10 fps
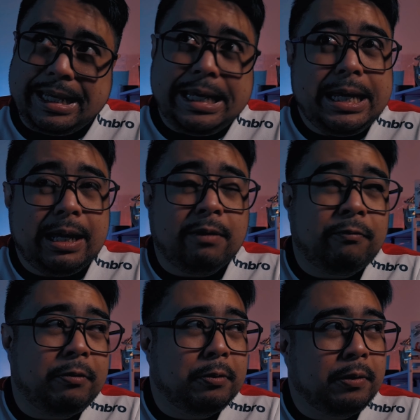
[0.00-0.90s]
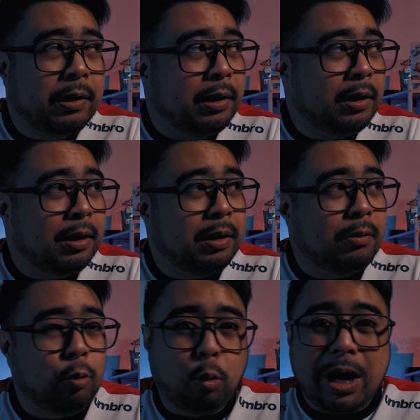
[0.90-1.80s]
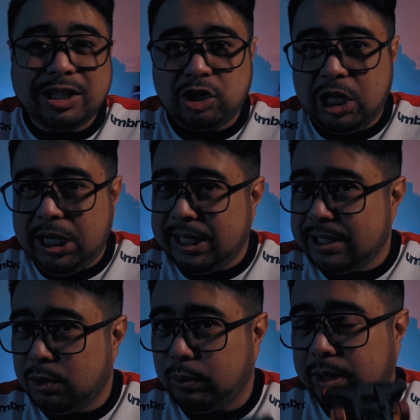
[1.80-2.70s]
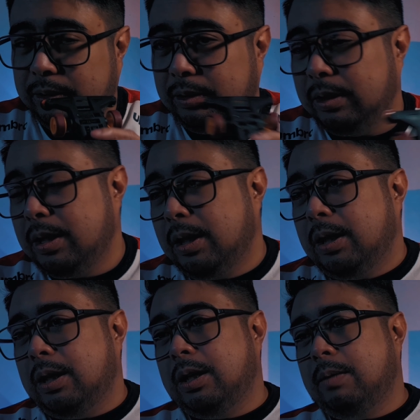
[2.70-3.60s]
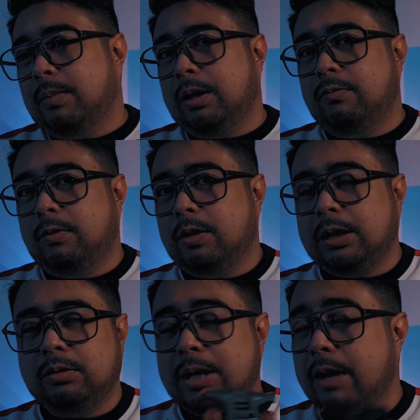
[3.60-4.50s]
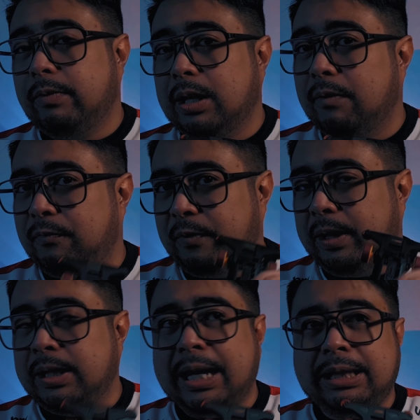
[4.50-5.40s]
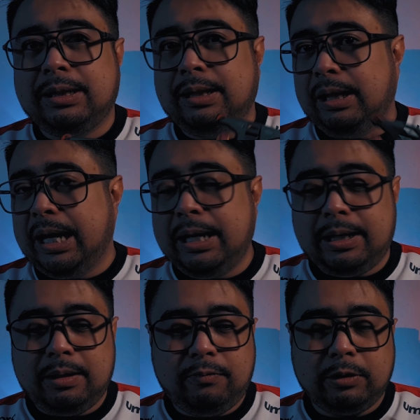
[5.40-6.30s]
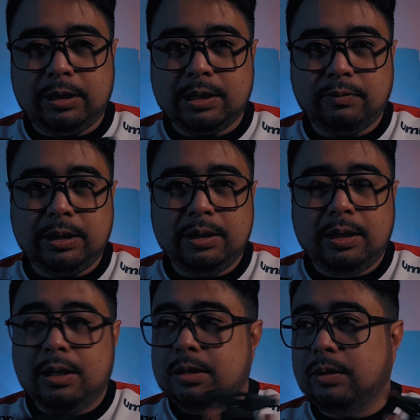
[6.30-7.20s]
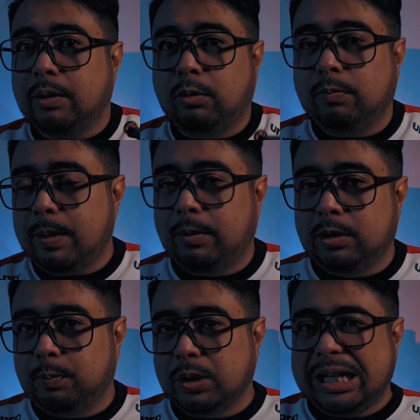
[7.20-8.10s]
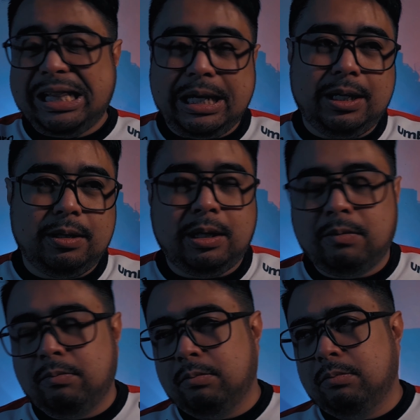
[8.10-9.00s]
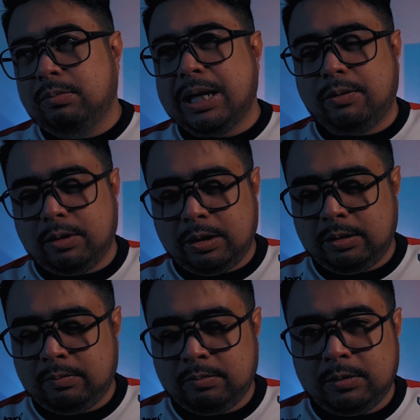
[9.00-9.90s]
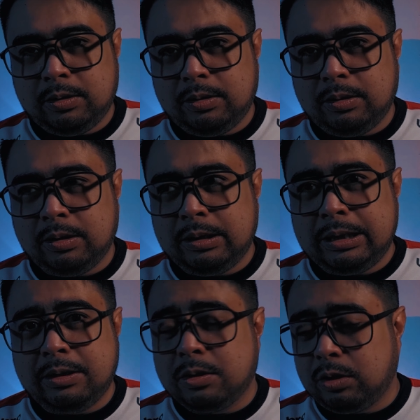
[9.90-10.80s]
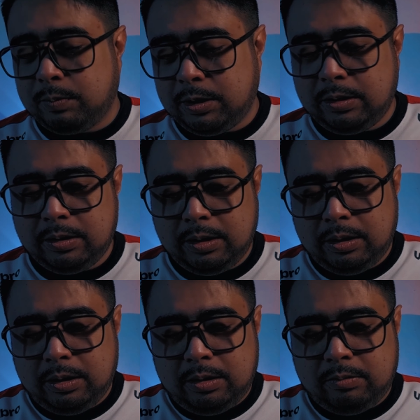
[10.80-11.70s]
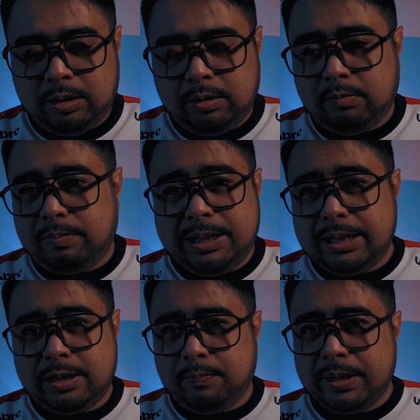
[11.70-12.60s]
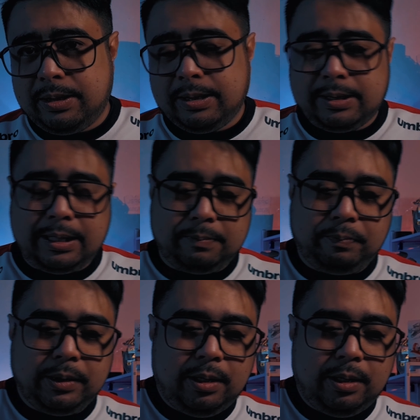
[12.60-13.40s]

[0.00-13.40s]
D. If you are watching as well, I don't have an affiliate link for this one, so I won't be able to put a link down on the description. Well, business is business again.